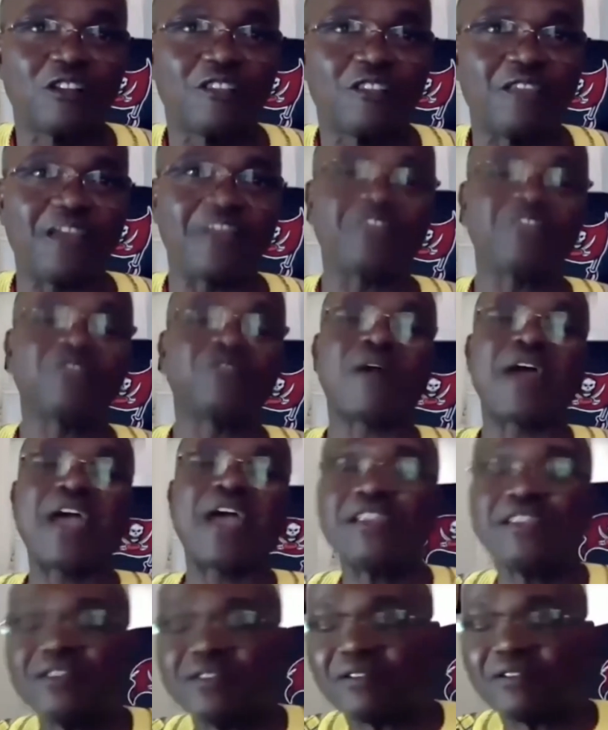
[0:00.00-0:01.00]
that
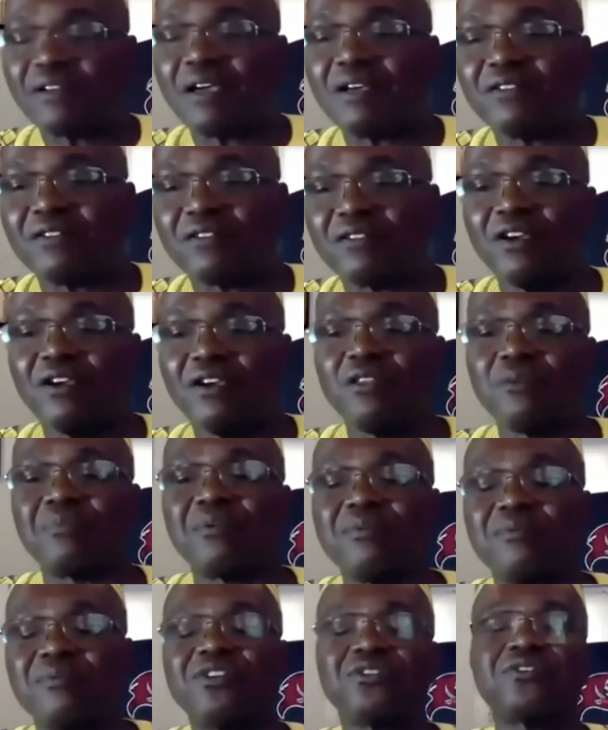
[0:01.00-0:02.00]
granted us the
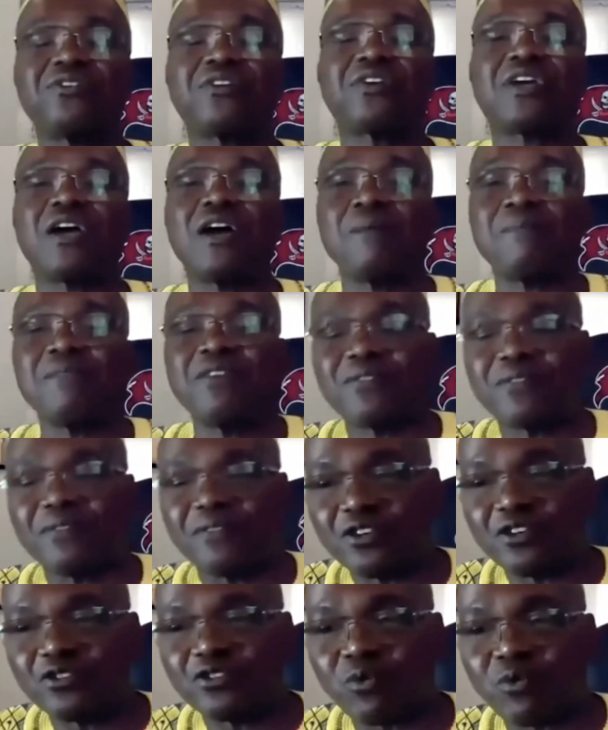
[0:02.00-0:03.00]
permission to come into
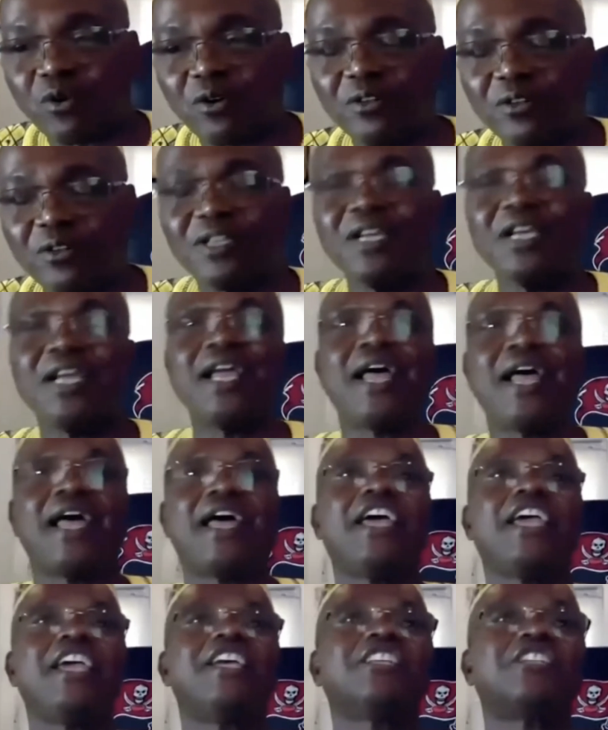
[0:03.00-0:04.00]
this world
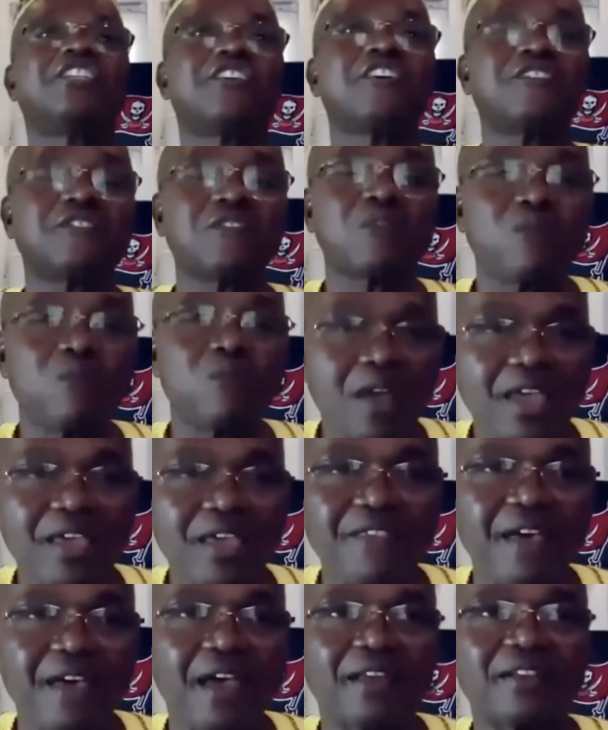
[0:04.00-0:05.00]
in such a way
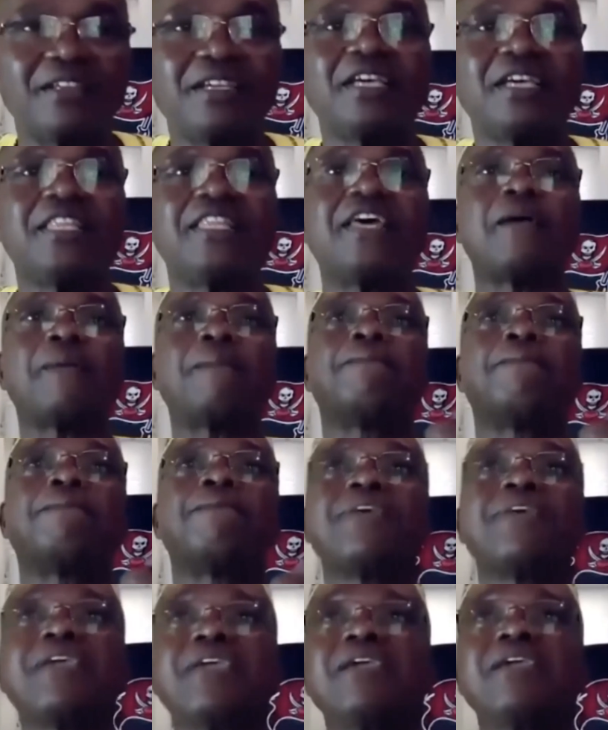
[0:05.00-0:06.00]
that there
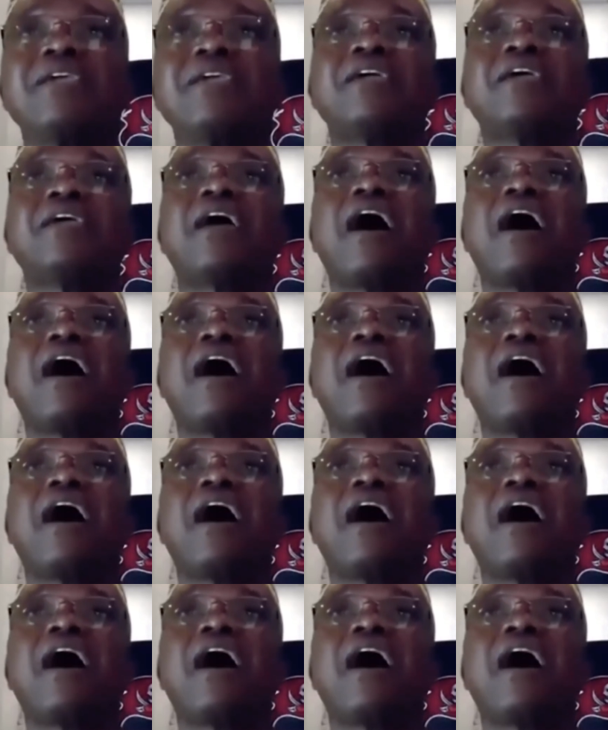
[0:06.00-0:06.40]
be